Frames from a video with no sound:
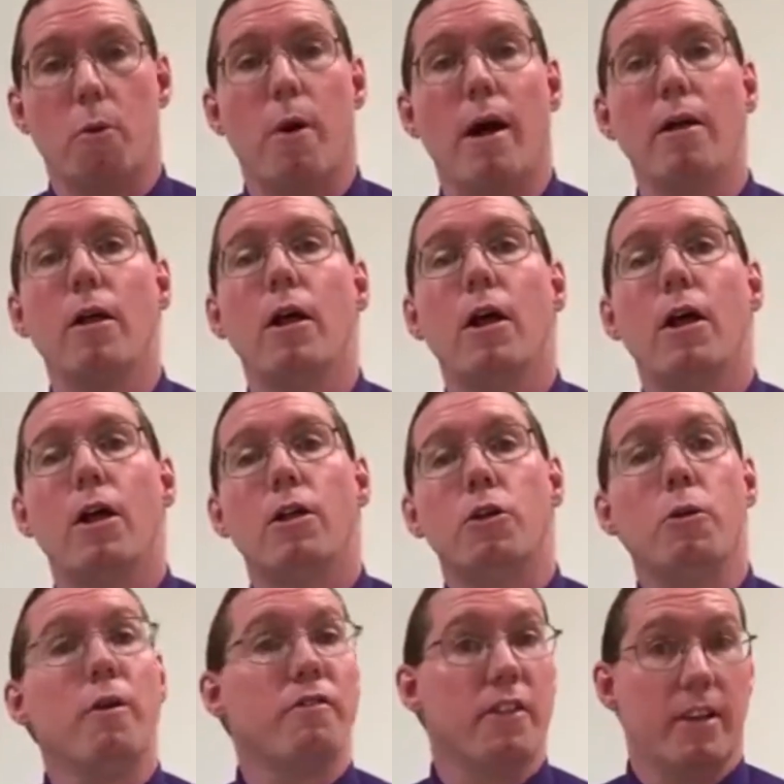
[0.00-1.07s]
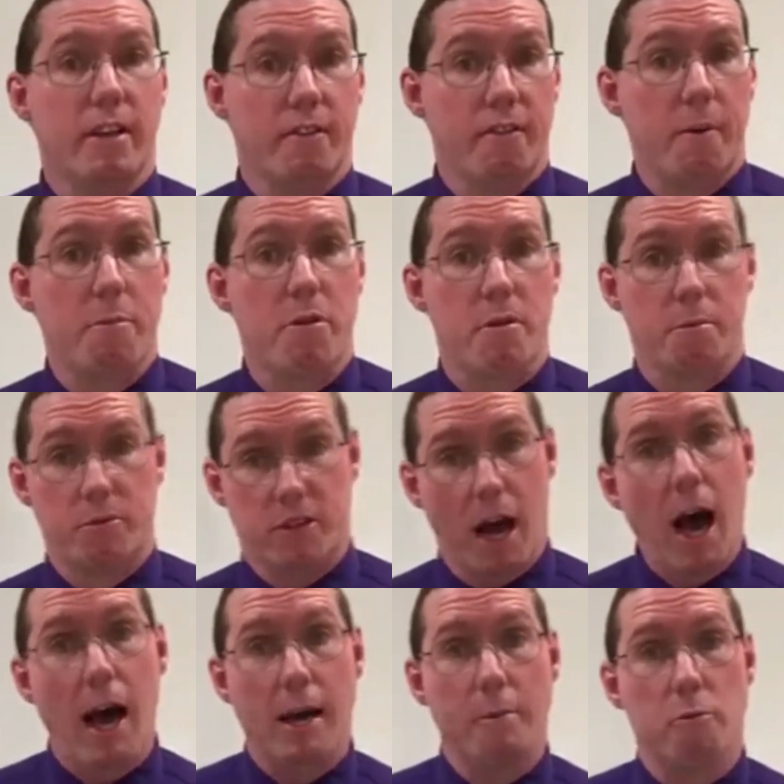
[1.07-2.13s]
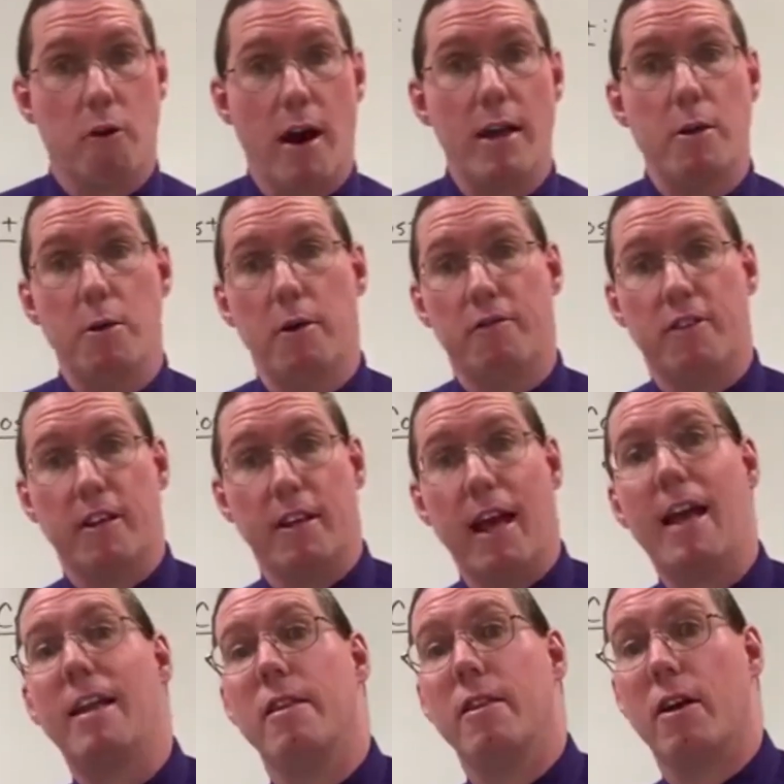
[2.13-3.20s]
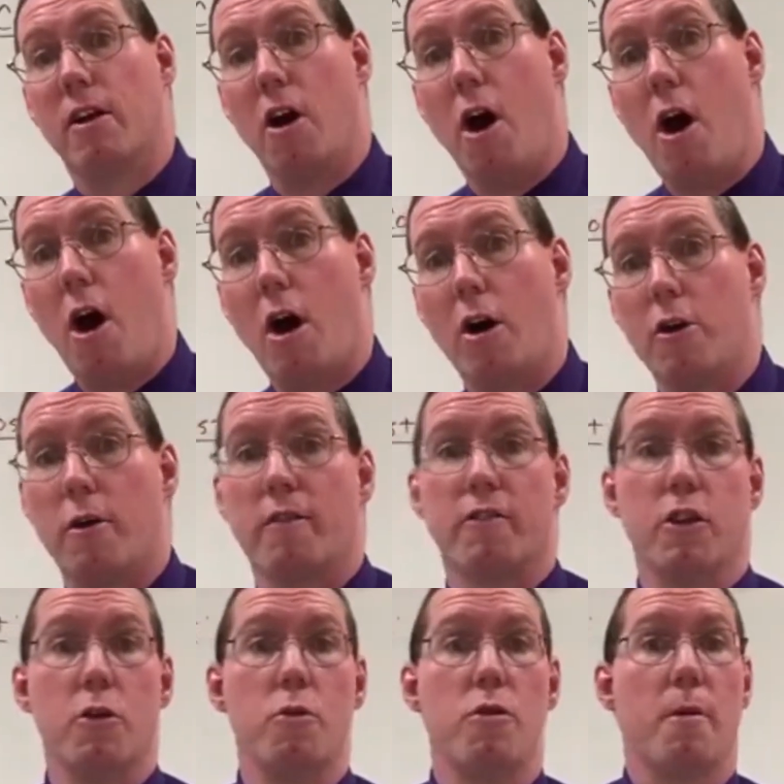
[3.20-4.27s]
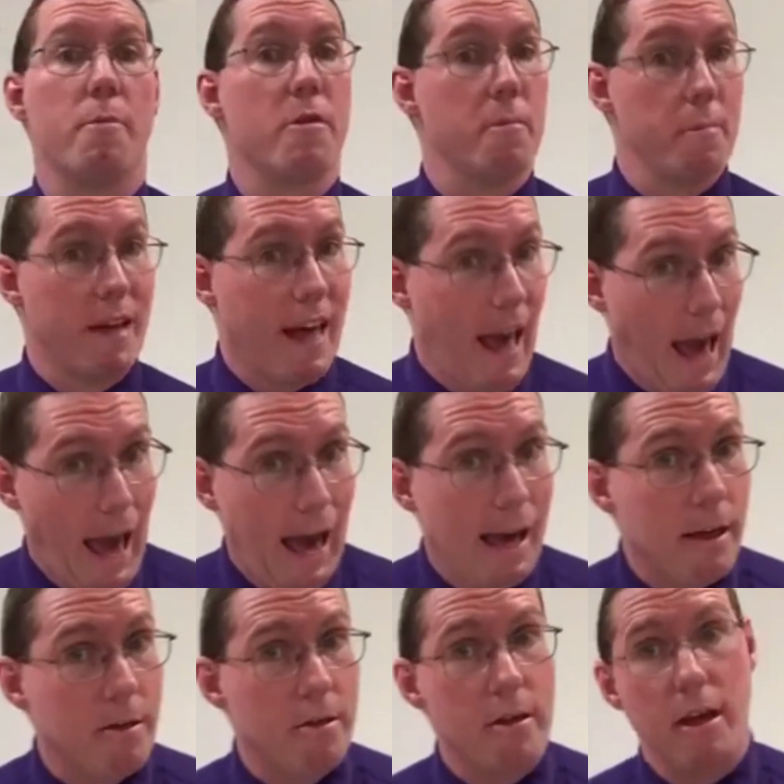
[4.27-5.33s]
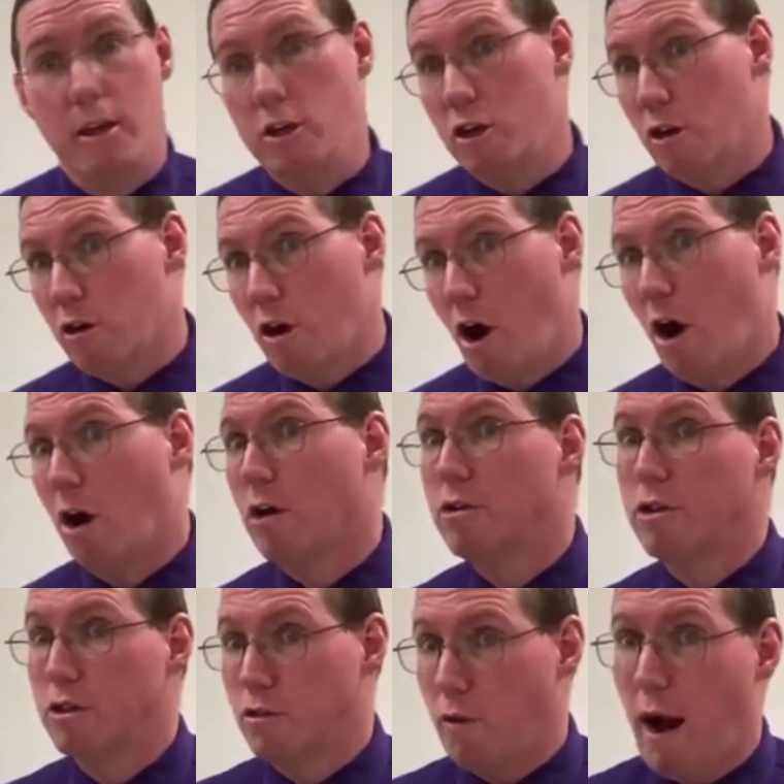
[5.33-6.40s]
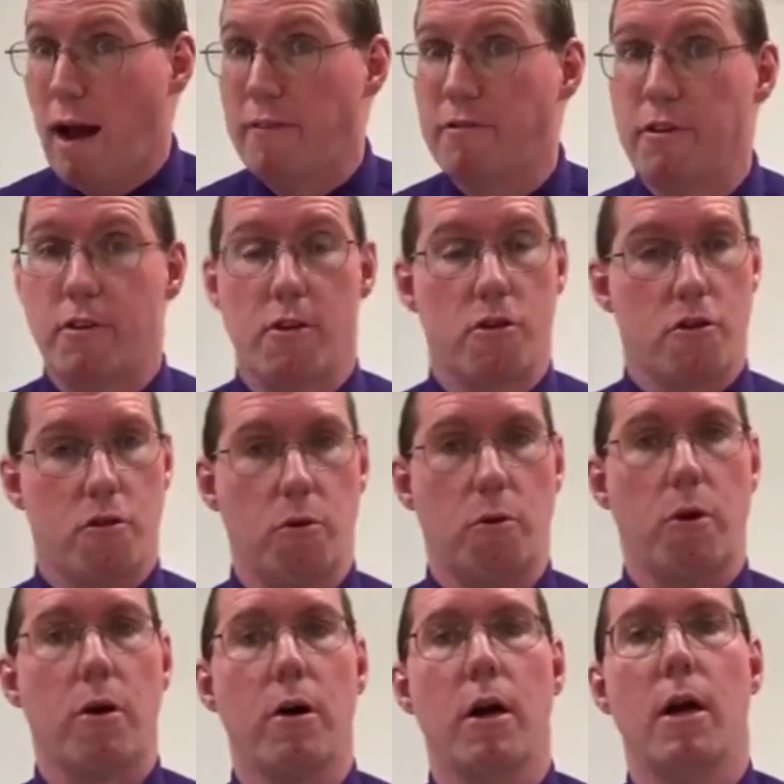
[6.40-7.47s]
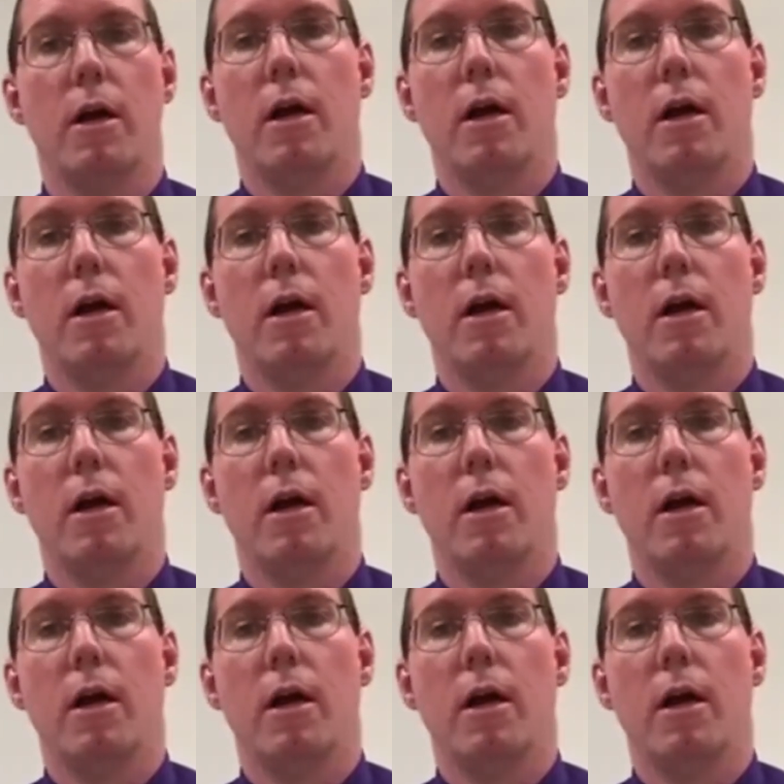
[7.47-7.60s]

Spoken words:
Well, you have to give up some time, right? You have to get in the car, you have to use up some gas in your car to drive to the store.